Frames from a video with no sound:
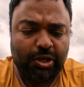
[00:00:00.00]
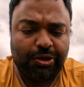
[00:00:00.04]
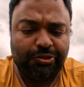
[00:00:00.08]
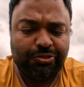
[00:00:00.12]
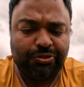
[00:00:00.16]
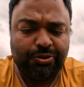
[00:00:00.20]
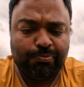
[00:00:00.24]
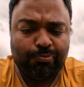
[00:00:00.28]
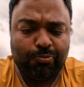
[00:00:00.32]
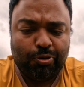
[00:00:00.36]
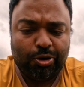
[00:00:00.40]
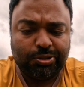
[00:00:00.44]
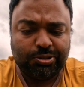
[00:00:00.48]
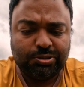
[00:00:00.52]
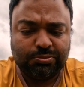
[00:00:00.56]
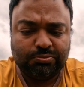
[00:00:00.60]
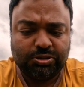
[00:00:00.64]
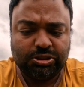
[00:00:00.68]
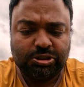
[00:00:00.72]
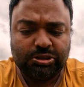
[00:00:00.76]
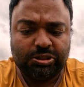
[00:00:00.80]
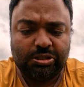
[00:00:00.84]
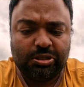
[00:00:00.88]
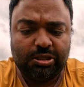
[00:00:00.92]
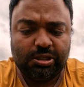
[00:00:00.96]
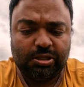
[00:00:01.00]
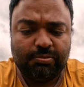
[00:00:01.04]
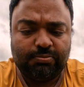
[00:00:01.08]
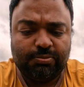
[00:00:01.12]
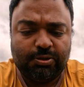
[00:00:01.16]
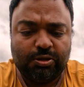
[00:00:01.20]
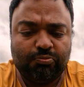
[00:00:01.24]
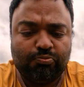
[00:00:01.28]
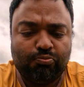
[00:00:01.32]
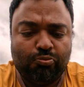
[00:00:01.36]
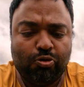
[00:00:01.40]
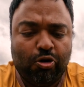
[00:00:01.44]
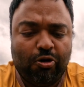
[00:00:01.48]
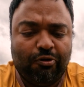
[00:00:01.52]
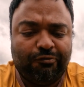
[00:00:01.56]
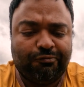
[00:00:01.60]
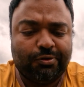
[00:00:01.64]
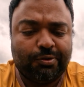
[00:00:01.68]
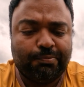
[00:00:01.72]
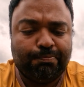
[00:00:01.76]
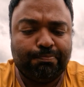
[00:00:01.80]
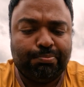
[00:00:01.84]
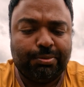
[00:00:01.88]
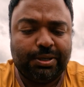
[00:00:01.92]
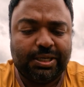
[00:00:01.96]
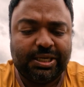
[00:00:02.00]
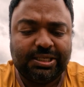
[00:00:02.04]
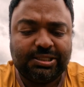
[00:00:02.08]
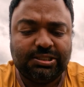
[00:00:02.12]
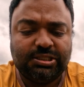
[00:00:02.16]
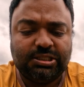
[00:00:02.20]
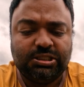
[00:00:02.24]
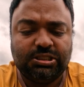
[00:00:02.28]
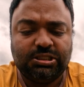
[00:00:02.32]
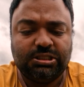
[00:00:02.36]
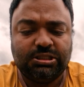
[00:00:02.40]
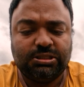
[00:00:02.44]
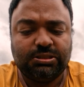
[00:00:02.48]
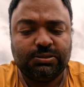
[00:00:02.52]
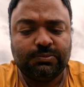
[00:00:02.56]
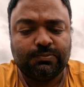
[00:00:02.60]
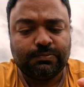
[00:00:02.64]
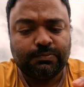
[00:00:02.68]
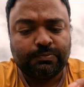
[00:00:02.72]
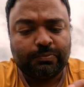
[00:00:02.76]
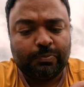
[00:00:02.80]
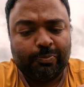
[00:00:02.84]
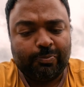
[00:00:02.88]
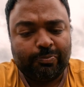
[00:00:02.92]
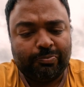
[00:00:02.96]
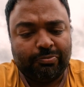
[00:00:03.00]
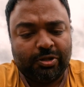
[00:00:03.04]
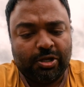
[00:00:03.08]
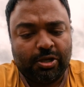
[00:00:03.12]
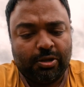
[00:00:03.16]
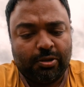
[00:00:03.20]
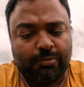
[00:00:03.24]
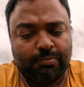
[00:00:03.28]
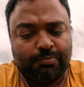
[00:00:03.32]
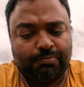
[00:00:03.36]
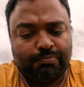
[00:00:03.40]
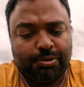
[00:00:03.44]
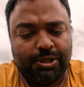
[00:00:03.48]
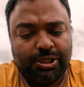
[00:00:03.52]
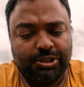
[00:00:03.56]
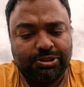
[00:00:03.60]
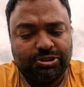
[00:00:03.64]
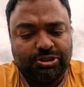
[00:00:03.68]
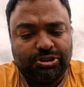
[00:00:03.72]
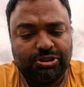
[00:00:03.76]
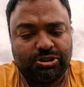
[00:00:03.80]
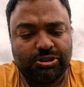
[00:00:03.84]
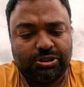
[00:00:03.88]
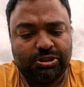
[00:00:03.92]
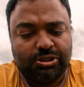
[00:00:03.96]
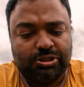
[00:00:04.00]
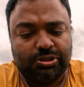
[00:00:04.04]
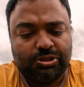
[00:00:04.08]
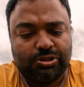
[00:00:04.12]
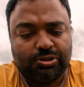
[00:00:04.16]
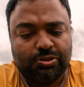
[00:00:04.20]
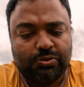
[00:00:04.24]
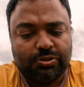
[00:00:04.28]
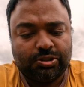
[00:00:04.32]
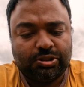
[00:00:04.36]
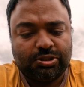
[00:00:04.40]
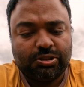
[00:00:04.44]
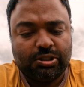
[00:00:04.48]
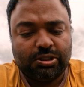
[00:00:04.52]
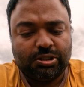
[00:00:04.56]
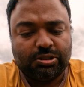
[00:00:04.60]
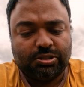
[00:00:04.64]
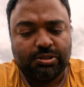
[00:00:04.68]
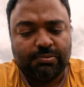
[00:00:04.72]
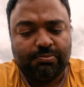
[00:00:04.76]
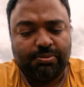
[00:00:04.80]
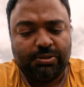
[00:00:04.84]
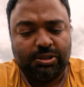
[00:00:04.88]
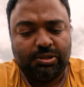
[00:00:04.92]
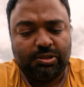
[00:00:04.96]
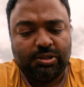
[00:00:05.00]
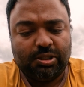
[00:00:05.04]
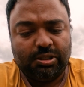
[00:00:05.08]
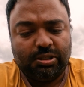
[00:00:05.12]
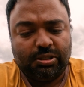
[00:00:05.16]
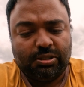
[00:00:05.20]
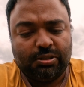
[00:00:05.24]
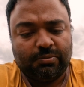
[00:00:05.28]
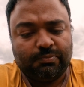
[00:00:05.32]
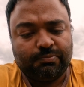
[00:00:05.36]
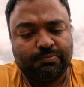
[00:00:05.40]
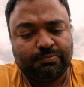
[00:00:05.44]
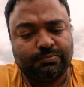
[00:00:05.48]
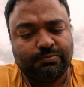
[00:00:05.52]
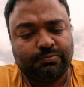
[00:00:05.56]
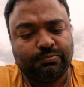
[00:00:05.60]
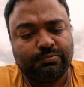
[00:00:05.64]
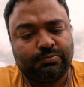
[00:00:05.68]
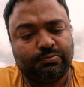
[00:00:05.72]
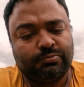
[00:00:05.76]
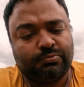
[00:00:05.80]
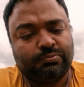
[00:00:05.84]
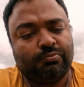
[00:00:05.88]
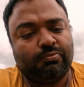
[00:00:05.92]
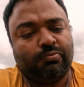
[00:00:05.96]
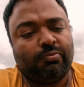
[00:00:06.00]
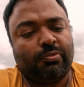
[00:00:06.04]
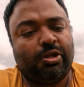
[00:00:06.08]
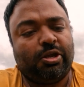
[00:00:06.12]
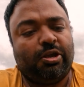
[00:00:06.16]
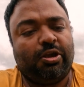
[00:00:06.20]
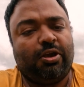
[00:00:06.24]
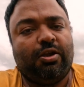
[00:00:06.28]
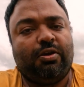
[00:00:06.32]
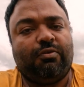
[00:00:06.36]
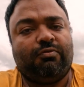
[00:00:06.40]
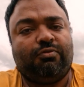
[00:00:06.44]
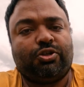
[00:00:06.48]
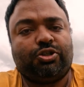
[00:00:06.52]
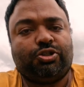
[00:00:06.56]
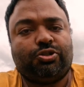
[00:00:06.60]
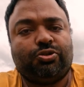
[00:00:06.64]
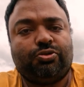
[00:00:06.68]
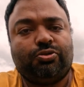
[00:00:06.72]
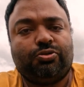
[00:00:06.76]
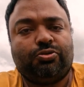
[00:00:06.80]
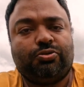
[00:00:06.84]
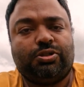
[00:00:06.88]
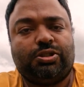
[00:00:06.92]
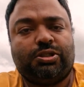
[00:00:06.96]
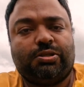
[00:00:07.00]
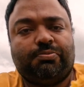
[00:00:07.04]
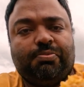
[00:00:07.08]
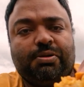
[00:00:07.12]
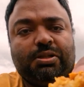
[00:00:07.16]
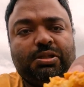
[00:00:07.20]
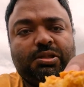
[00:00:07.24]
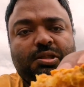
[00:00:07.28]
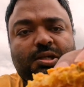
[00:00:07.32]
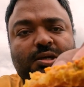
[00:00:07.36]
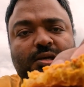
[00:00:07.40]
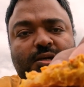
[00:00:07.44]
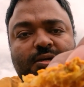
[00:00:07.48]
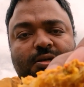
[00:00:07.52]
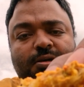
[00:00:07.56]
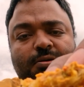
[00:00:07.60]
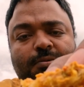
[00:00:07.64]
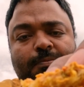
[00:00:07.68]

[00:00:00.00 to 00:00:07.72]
The bottom is a little bit more of a bready pastry, so it's a bit thick. If I show you, it's a bit thick,